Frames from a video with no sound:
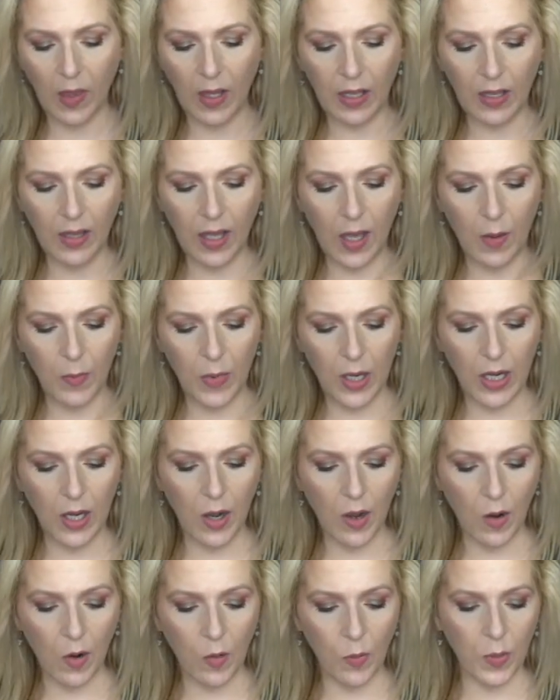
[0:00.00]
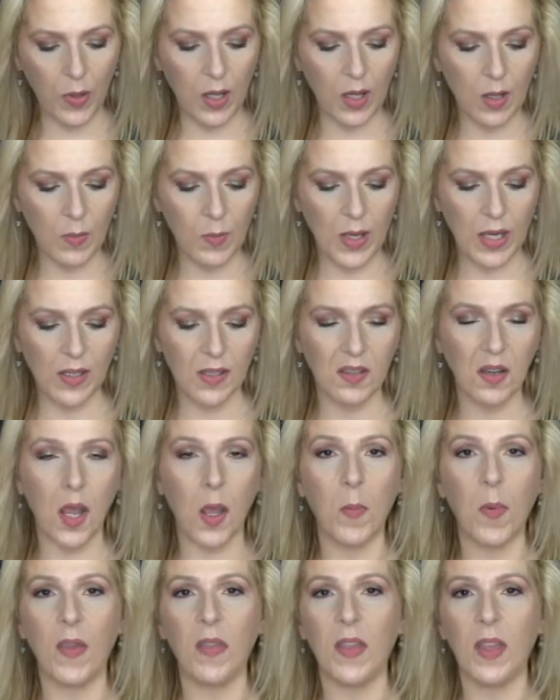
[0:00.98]
let me know. But in the
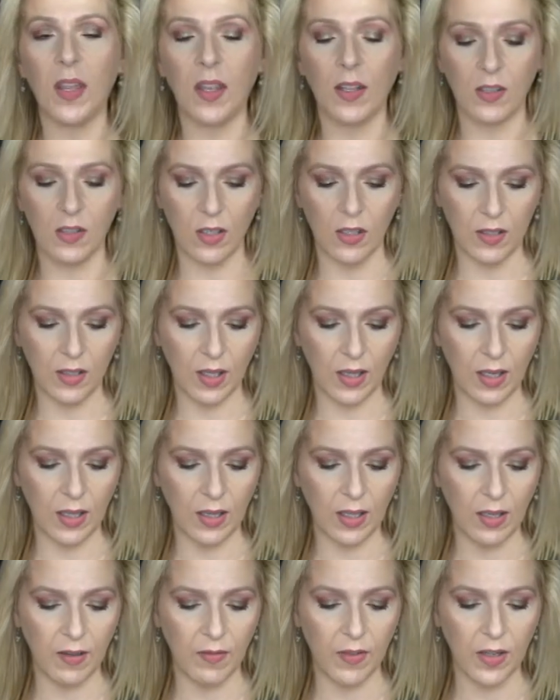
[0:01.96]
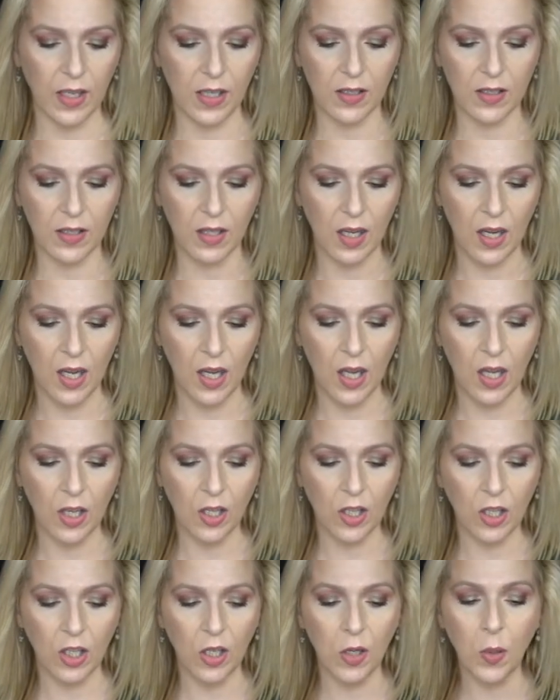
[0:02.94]
meantime, I think it's just going to live in its
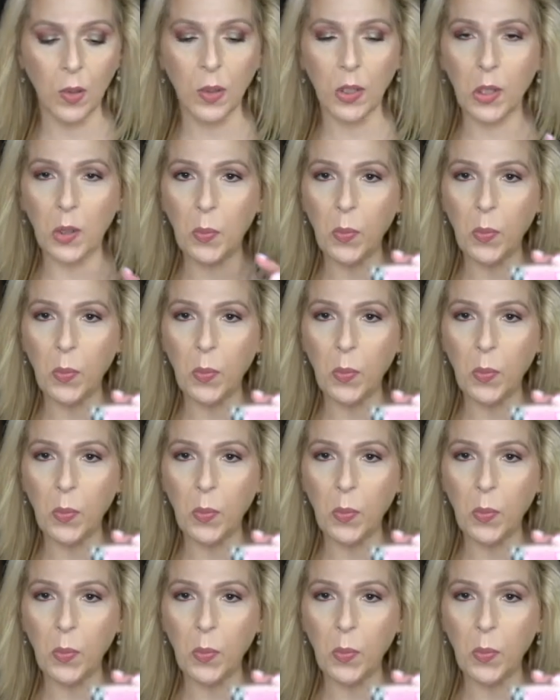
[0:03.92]
cute little